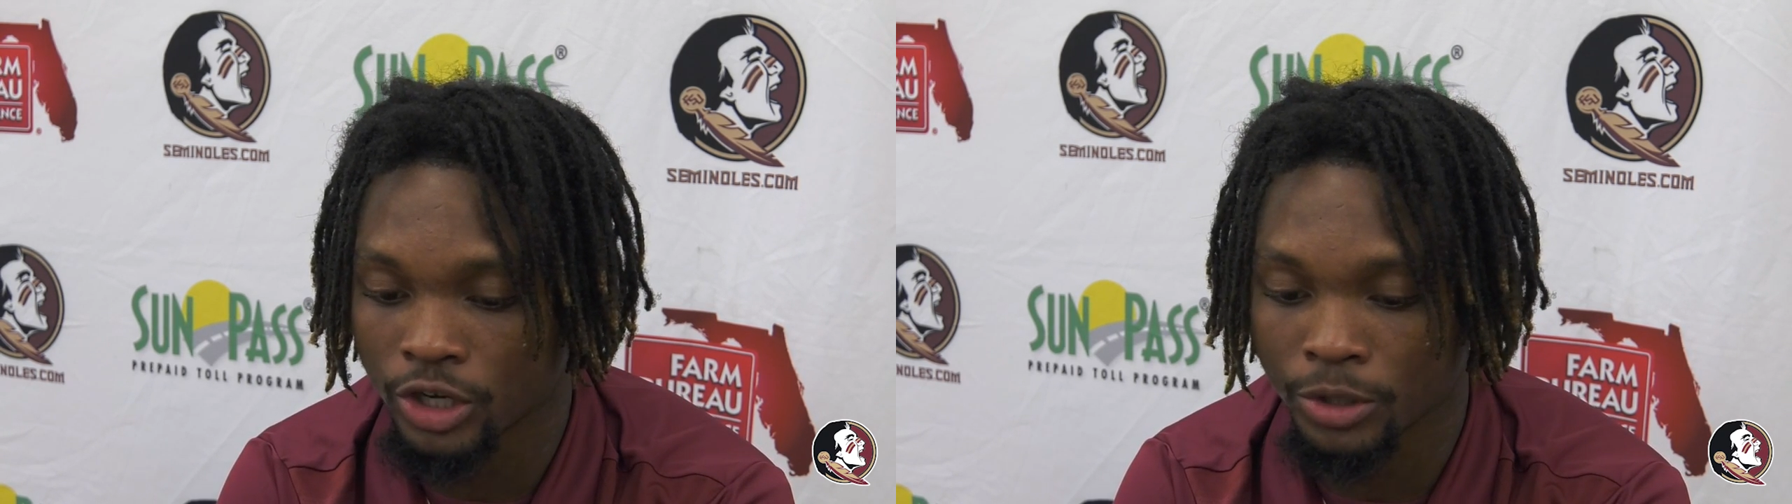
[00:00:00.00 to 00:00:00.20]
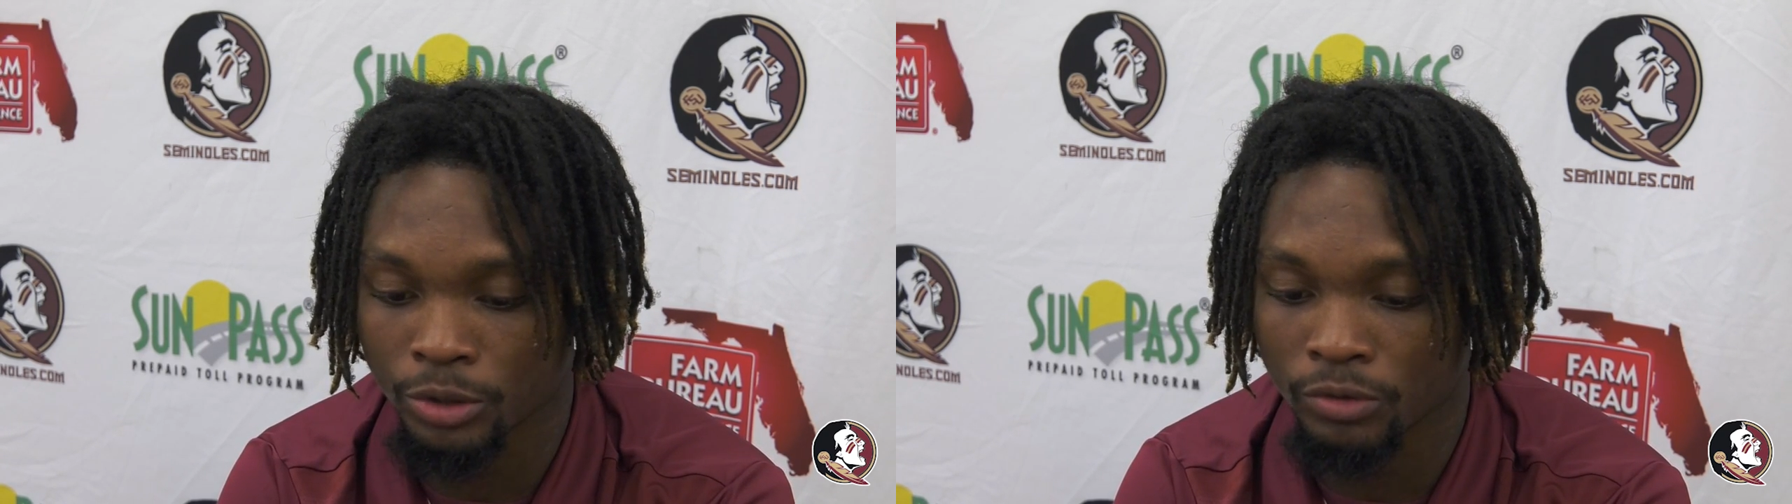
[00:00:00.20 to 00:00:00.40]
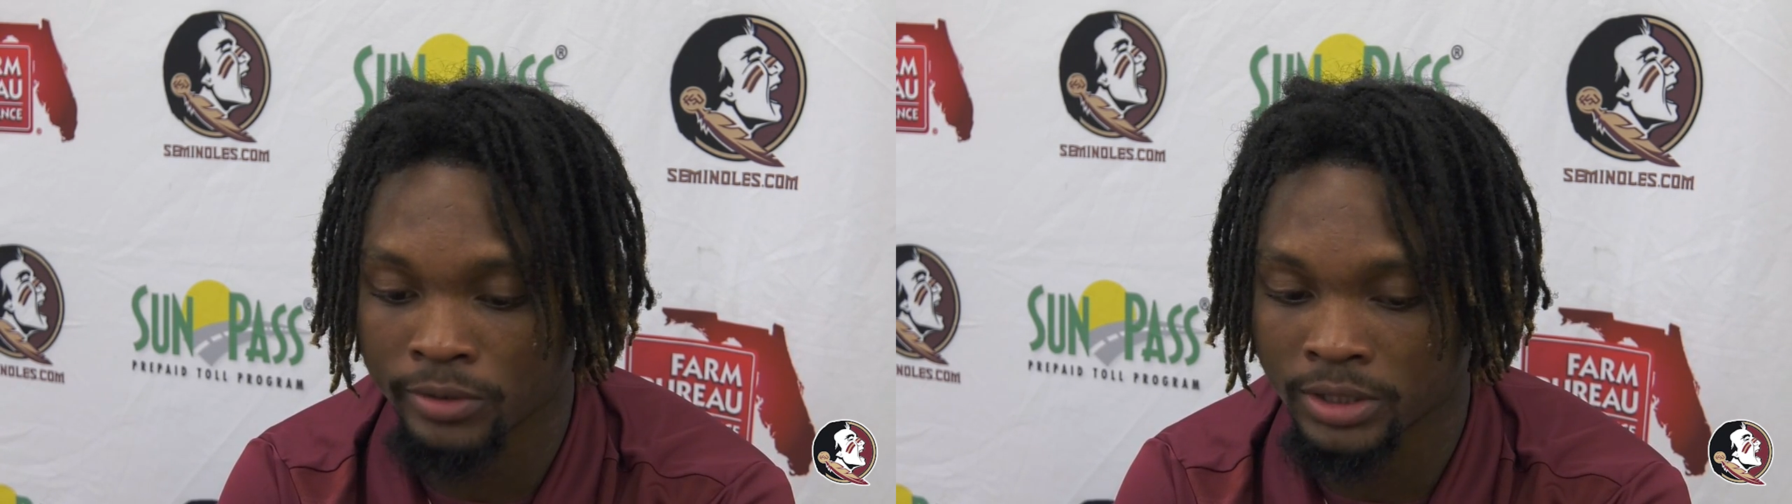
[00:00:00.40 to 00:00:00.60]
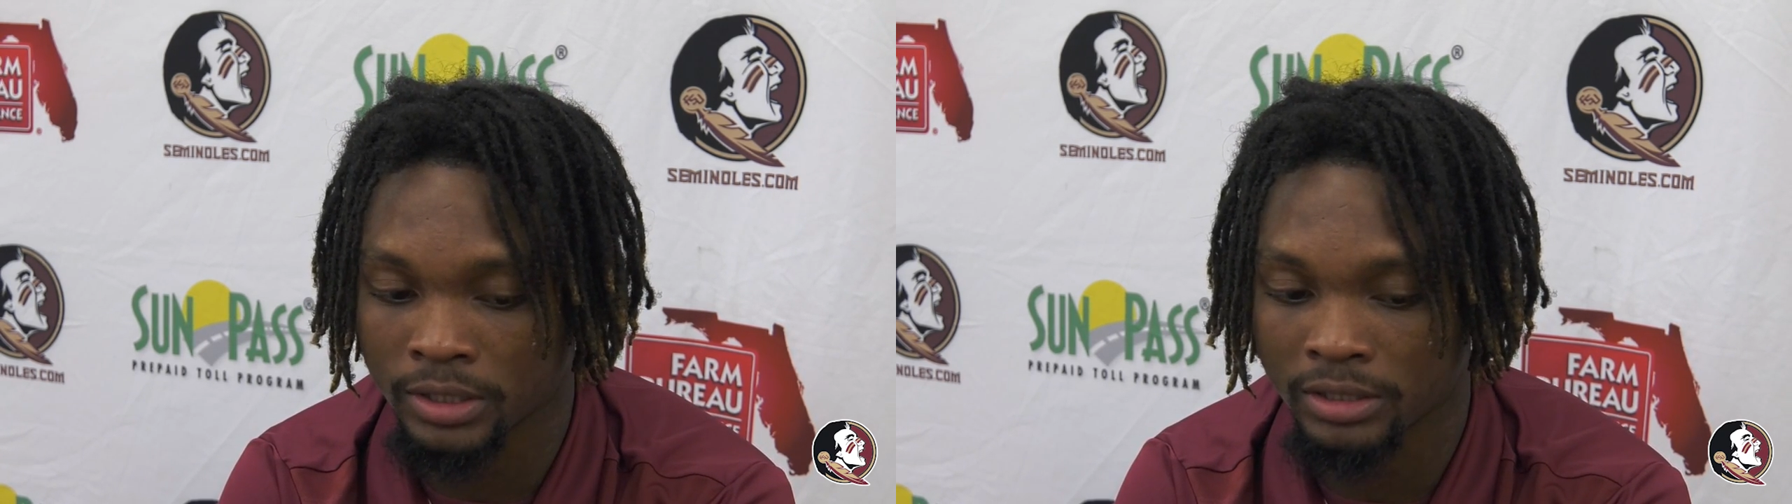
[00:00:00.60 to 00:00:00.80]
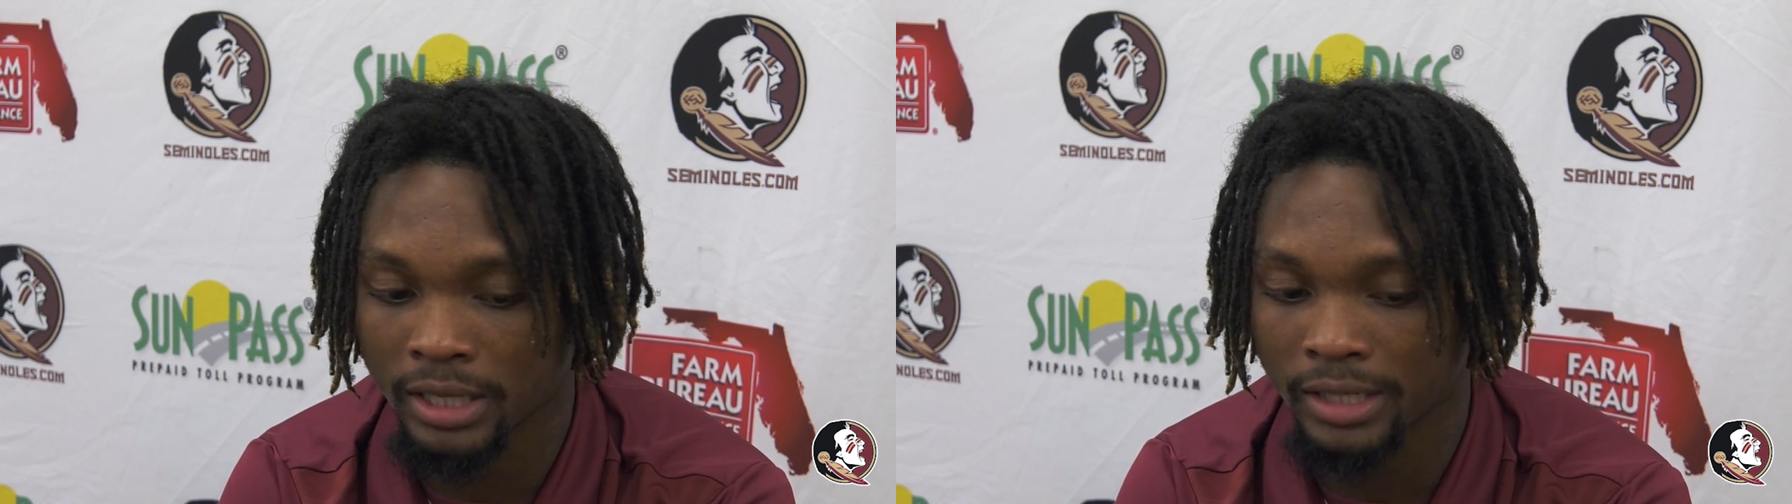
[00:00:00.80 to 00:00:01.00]
turnovers,
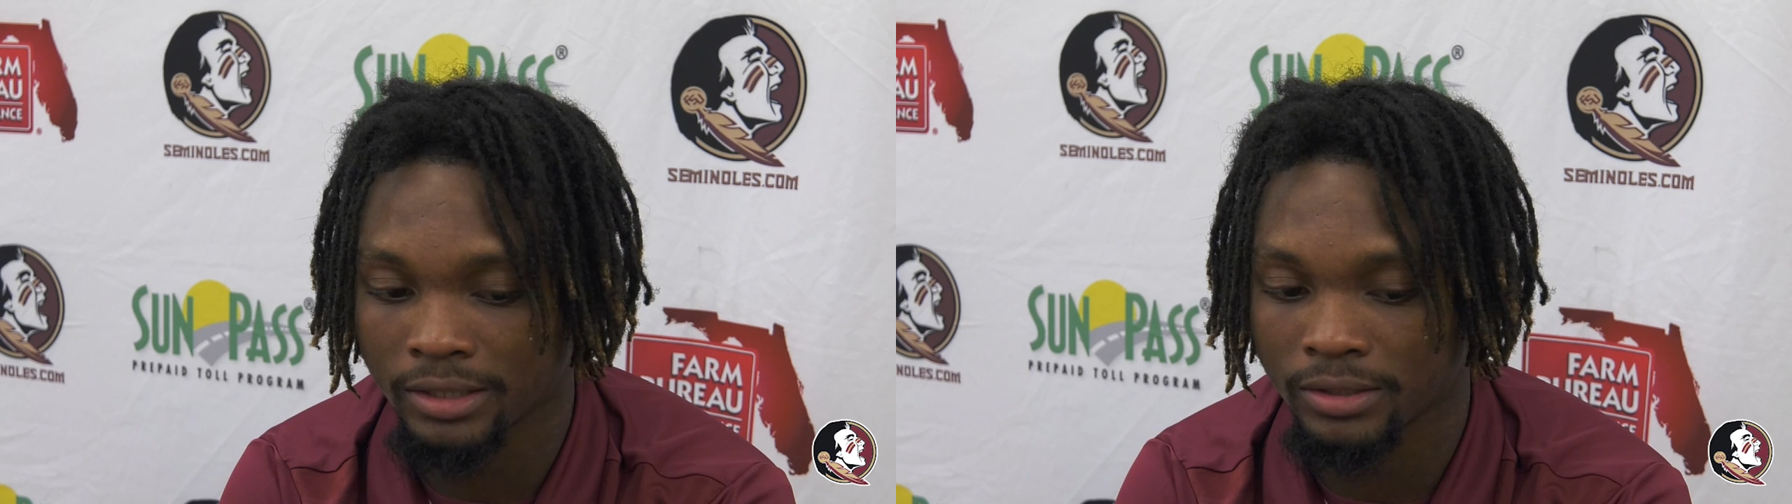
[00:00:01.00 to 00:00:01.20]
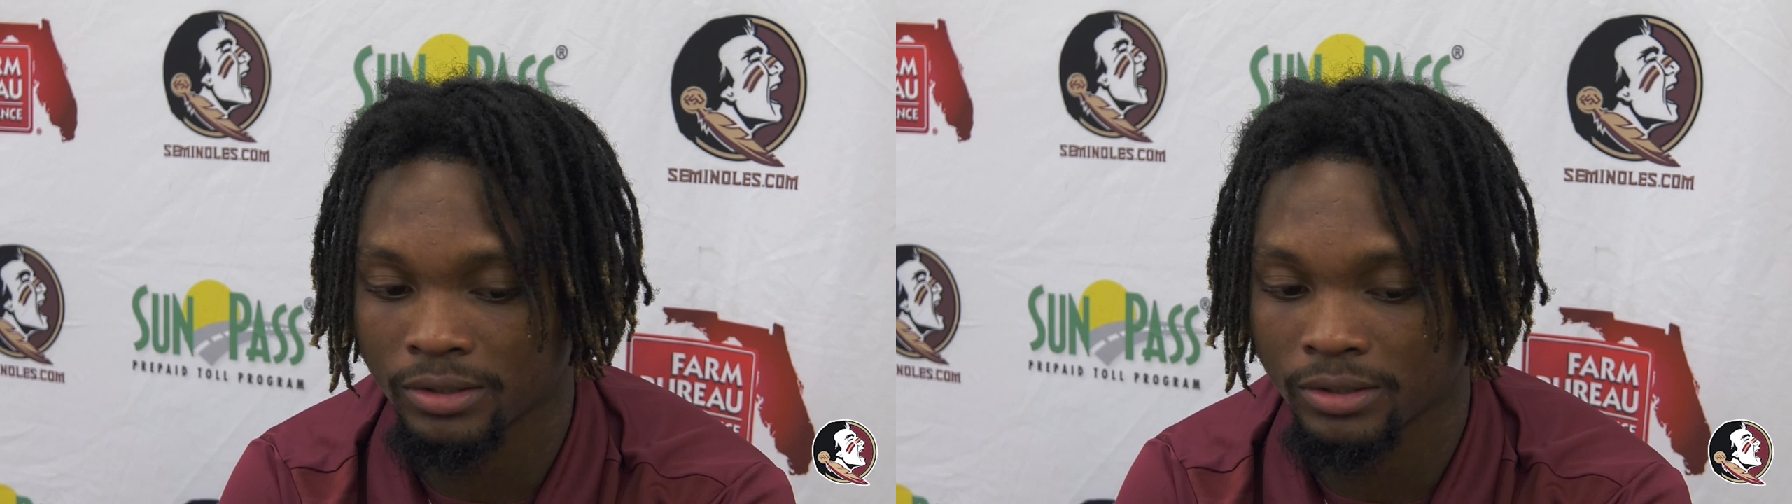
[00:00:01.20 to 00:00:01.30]
and, like,